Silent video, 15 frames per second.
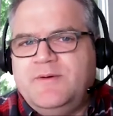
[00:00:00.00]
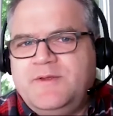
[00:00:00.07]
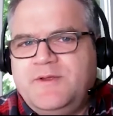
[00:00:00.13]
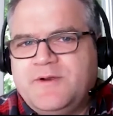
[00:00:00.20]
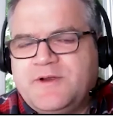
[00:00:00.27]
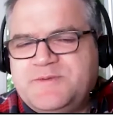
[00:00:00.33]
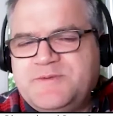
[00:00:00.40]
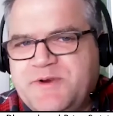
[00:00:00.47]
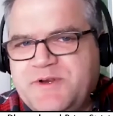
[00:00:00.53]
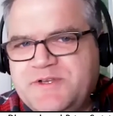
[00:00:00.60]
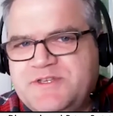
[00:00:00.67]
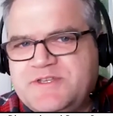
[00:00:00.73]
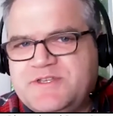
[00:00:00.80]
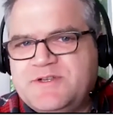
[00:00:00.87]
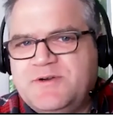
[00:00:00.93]
your
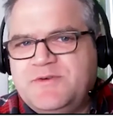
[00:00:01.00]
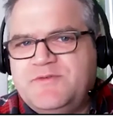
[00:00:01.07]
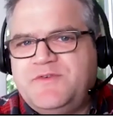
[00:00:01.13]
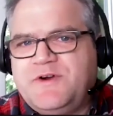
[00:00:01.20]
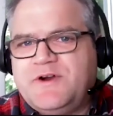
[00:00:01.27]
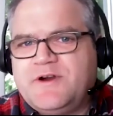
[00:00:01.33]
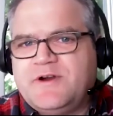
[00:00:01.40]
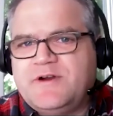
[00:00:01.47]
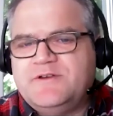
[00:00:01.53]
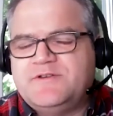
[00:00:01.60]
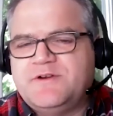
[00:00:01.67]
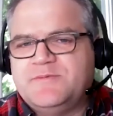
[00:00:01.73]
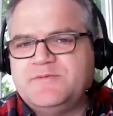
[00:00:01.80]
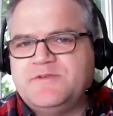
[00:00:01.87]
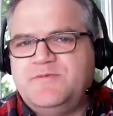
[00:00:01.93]
experiences so far in
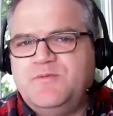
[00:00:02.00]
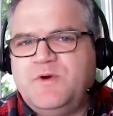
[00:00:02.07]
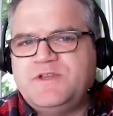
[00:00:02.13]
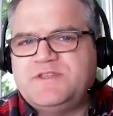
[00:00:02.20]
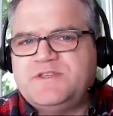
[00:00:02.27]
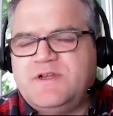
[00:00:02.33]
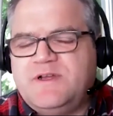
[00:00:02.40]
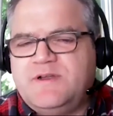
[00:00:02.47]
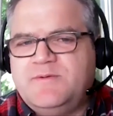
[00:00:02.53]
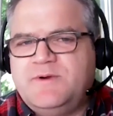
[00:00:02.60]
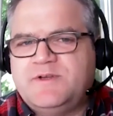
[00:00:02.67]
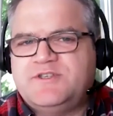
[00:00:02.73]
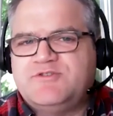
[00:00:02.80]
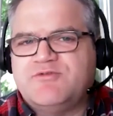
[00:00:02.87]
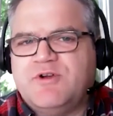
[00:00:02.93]
terms of
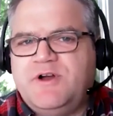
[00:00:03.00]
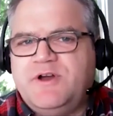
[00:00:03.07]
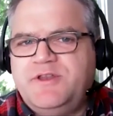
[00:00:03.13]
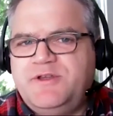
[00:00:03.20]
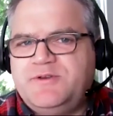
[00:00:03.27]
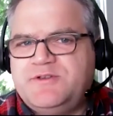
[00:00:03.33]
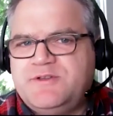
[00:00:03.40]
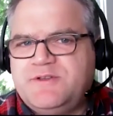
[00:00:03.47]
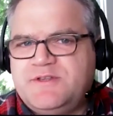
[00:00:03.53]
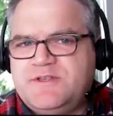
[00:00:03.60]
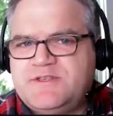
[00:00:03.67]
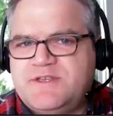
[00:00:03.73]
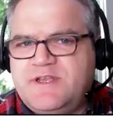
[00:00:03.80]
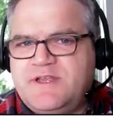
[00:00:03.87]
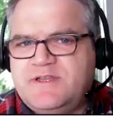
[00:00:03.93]
what's drawn you to
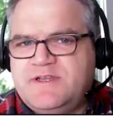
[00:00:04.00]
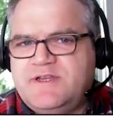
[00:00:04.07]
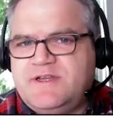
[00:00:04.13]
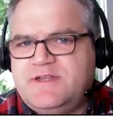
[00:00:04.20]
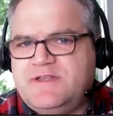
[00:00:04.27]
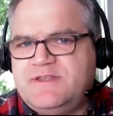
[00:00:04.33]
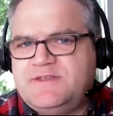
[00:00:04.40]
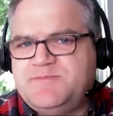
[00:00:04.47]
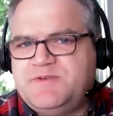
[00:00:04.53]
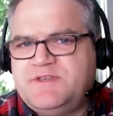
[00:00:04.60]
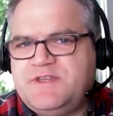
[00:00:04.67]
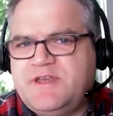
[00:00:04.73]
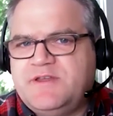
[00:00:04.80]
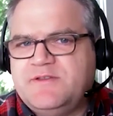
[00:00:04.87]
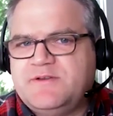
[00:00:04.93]
this
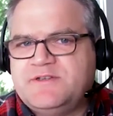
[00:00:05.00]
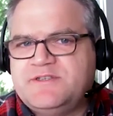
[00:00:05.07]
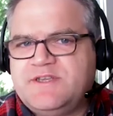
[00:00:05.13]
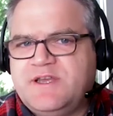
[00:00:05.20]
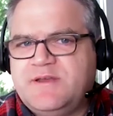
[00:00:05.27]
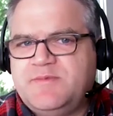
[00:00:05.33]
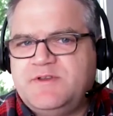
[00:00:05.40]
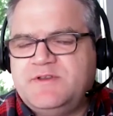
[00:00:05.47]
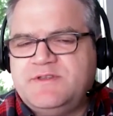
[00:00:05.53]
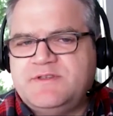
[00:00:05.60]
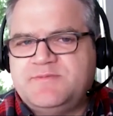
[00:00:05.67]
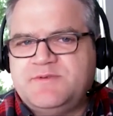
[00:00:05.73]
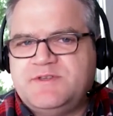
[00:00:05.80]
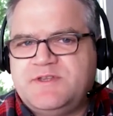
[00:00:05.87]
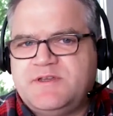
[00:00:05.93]
particular segment,
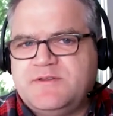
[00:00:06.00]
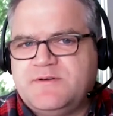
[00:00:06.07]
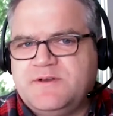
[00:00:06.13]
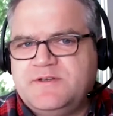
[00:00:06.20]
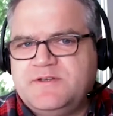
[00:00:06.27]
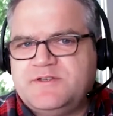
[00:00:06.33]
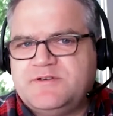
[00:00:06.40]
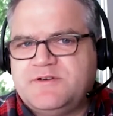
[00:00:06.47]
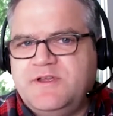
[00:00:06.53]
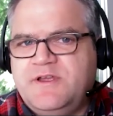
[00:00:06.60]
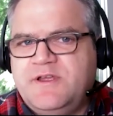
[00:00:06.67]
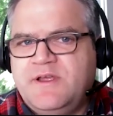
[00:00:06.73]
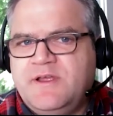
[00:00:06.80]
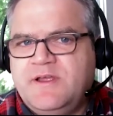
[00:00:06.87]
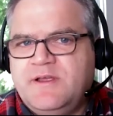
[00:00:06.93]
this particular industry,
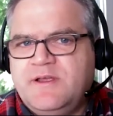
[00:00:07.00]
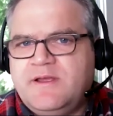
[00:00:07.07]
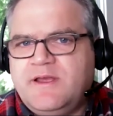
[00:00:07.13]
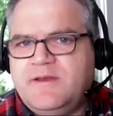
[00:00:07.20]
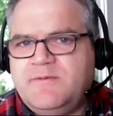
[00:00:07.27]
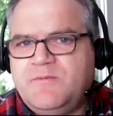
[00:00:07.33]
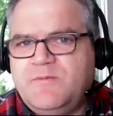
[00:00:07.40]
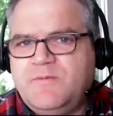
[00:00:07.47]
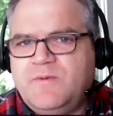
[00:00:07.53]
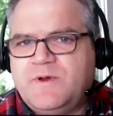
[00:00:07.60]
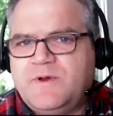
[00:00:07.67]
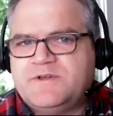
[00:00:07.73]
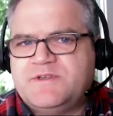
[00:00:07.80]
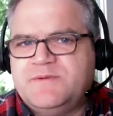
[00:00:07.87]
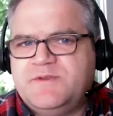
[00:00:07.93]
and
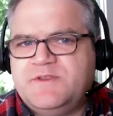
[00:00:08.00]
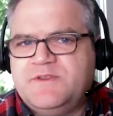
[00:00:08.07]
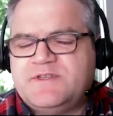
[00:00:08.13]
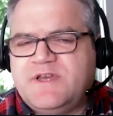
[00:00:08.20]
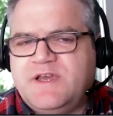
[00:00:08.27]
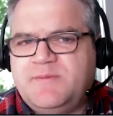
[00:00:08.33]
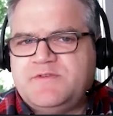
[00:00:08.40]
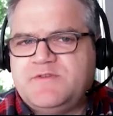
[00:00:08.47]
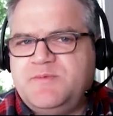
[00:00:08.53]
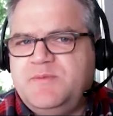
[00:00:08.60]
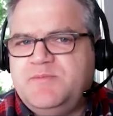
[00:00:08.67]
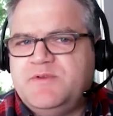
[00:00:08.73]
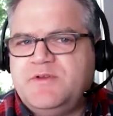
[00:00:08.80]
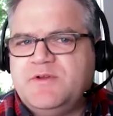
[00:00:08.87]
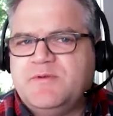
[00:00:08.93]
what are some of the types of
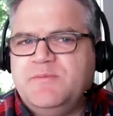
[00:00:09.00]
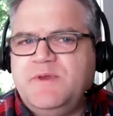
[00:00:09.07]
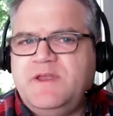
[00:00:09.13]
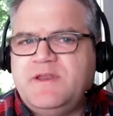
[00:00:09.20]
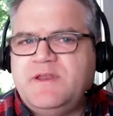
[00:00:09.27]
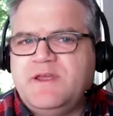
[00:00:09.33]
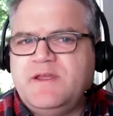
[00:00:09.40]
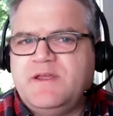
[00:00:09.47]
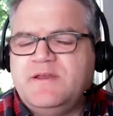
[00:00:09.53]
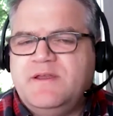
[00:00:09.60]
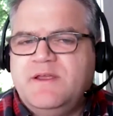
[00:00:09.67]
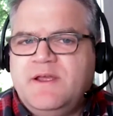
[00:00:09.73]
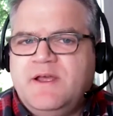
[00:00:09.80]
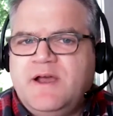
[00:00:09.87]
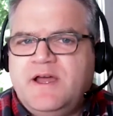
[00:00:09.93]
people you're meeting and
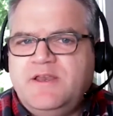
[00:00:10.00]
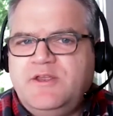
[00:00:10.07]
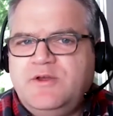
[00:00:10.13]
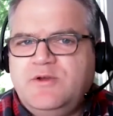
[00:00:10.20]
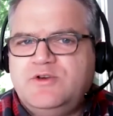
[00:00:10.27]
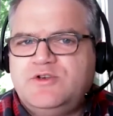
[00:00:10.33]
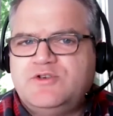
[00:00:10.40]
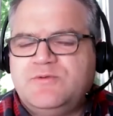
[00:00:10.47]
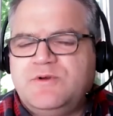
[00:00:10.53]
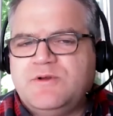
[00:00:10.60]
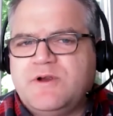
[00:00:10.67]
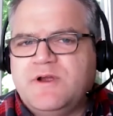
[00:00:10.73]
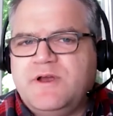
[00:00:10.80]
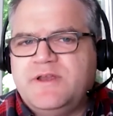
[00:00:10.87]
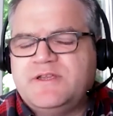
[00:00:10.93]
unusual
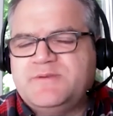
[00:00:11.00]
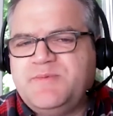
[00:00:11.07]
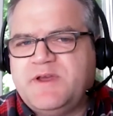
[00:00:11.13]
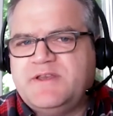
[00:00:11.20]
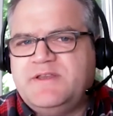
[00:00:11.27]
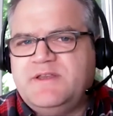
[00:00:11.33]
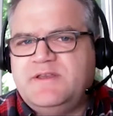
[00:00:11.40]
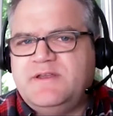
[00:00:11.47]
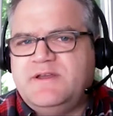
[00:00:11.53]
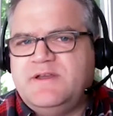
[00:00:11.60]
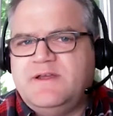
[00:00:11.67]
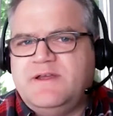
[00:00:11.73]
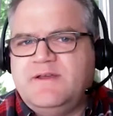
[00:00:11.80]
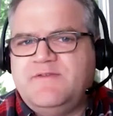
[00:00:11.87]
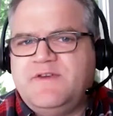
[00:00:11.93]
or unexpected
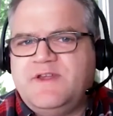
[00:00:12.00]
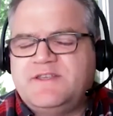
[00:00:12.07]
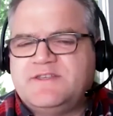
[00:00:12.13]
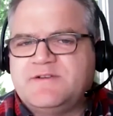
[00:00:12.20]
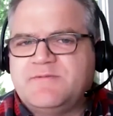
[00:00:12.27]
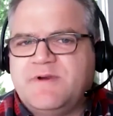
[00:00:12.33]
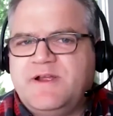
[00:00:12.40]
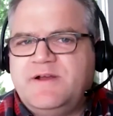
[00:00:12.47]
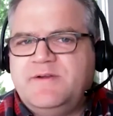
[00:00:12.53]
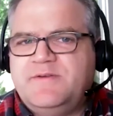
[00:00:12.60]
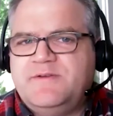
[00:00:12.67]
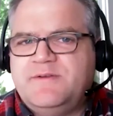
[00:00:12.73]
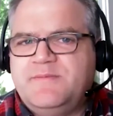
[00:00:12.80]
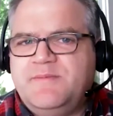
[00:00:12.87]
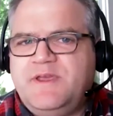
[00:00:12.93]
events
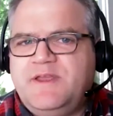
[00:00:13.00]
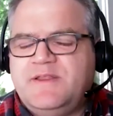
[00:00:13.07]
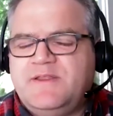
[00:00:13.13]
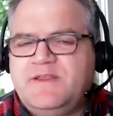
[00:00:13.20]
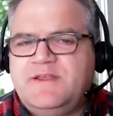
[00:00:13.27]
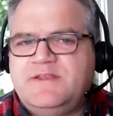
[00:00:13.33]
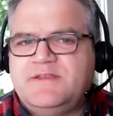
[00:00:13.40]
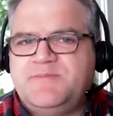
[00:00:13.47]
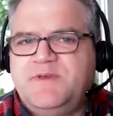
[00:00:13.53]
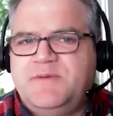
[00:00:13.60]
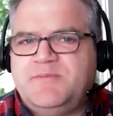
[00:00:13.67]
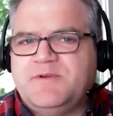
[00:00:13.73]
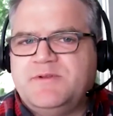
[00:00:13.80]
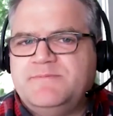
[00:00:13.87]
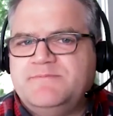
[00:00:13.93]
around meeting these
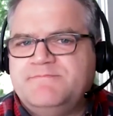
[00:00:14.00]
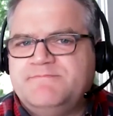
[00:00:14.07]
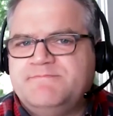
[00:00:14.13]
people.